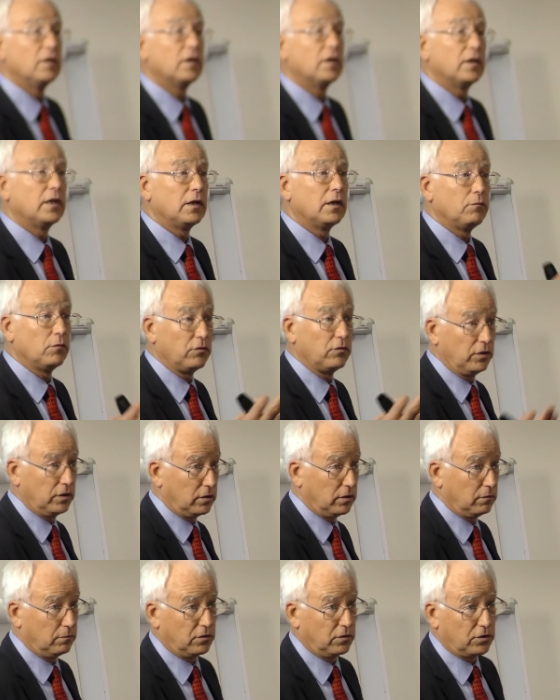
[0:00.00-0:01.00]
and then we
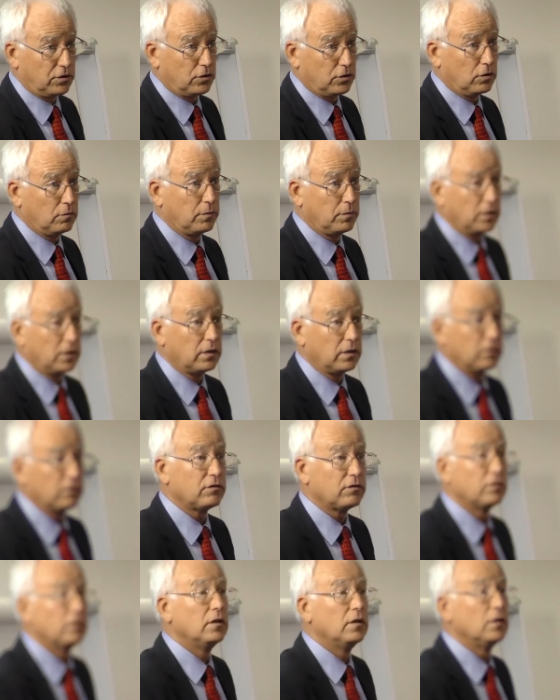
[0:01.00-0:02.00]
reared them in straw
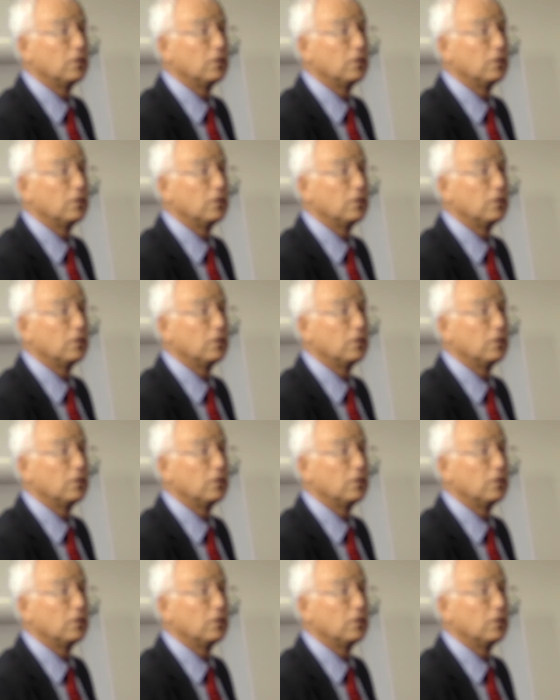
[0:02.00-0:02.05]
barns,